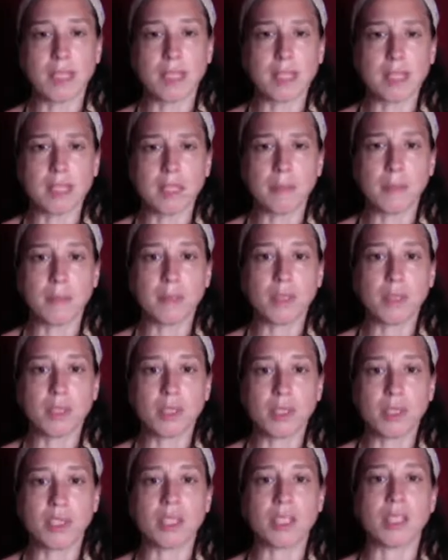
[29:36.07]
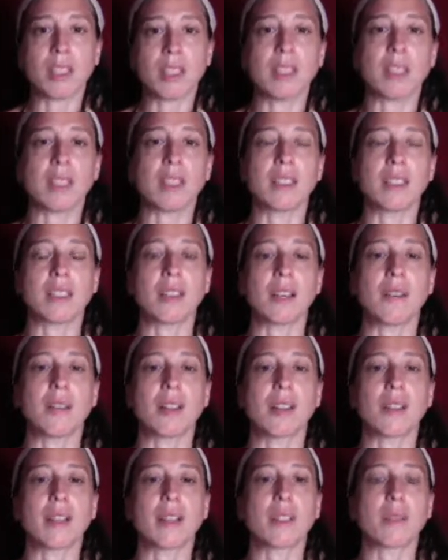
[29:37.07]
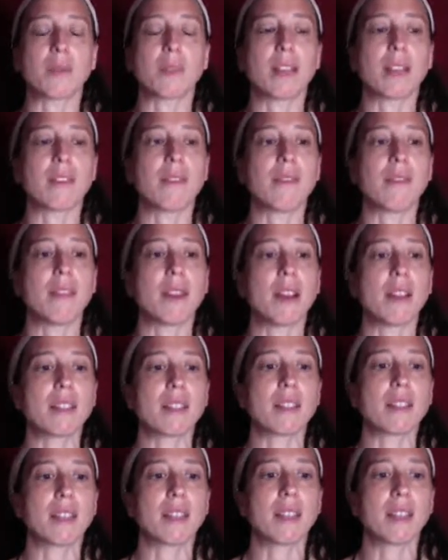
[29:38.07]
deep Qi level. That's when I felt